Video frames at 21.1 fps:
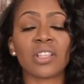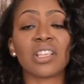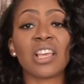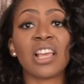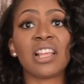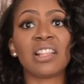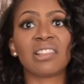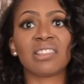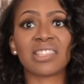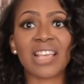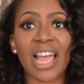
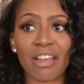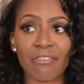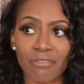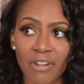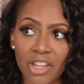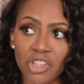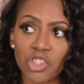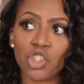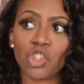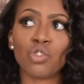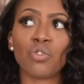and
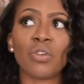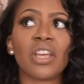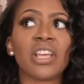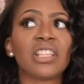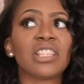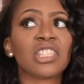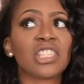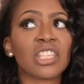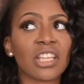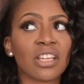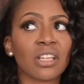direct you
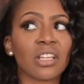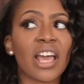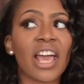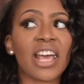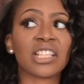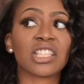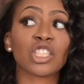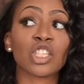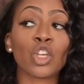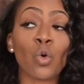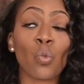
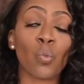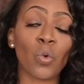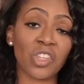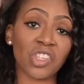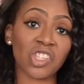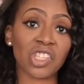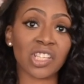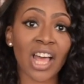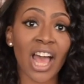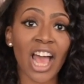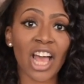as to which
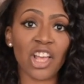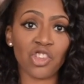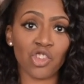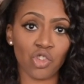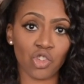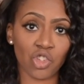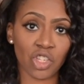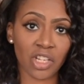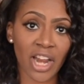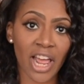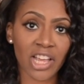size you
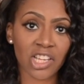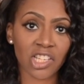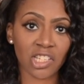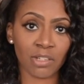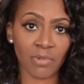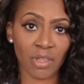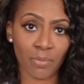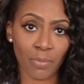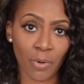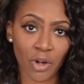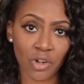should actually
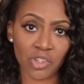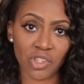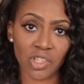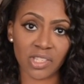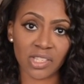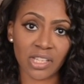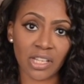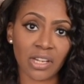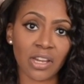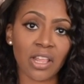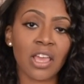be
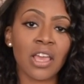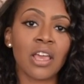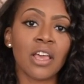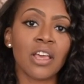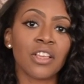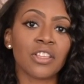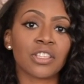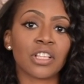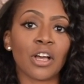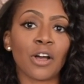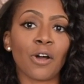purchasing.
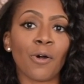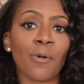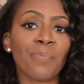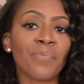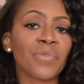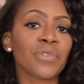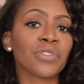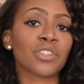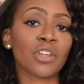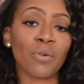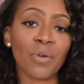So
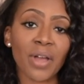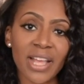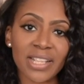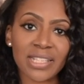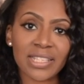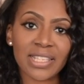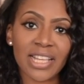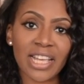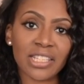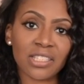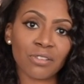don't
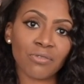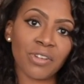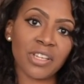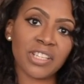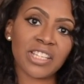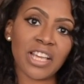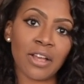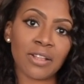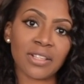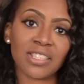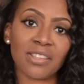hesitate to
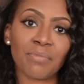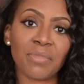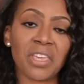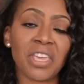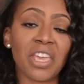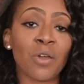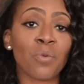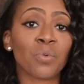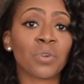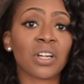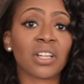reach out to me.
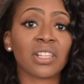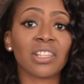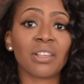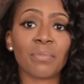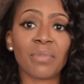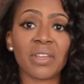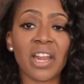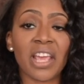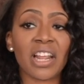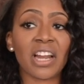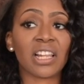It would
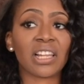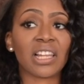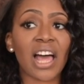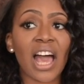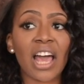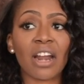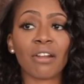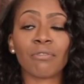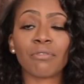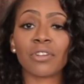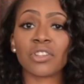eliminate a
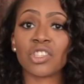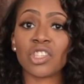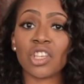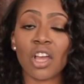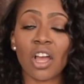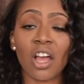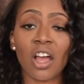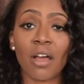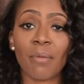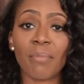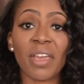lot of
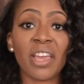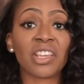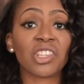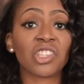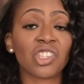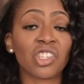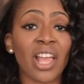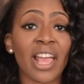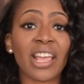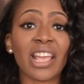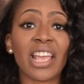
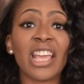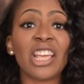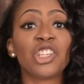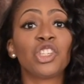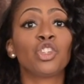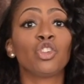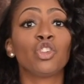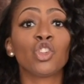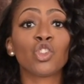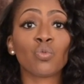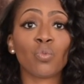
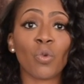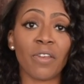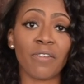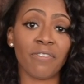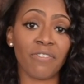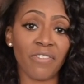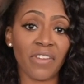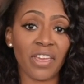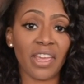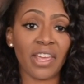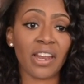issues with
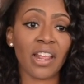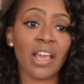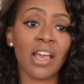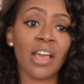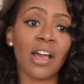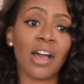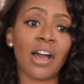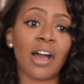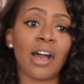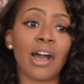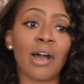fit.
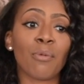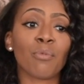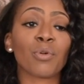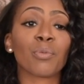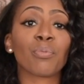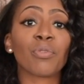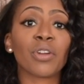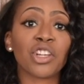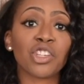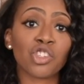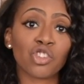We're
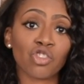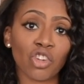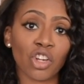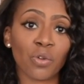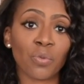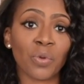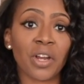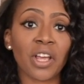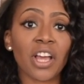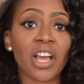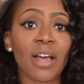pretty strict
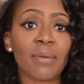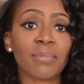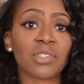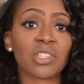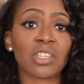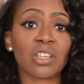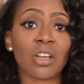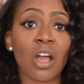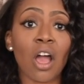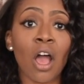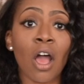when it comes
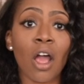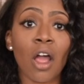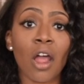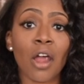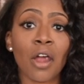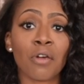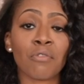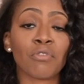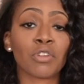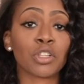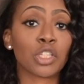to
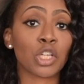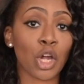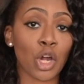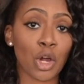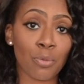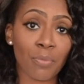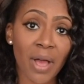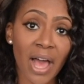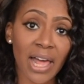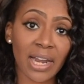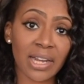our
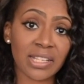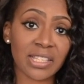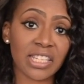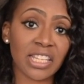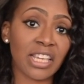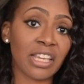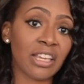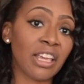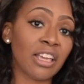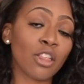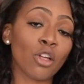return
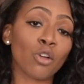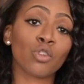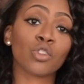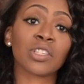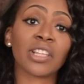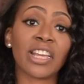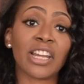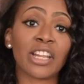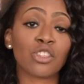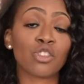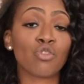policy. Those
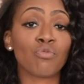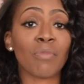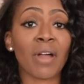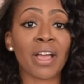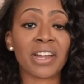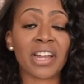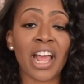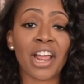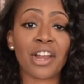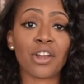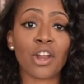ladies who
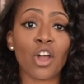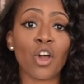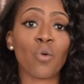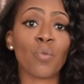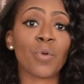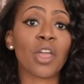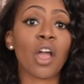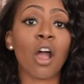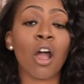might not know,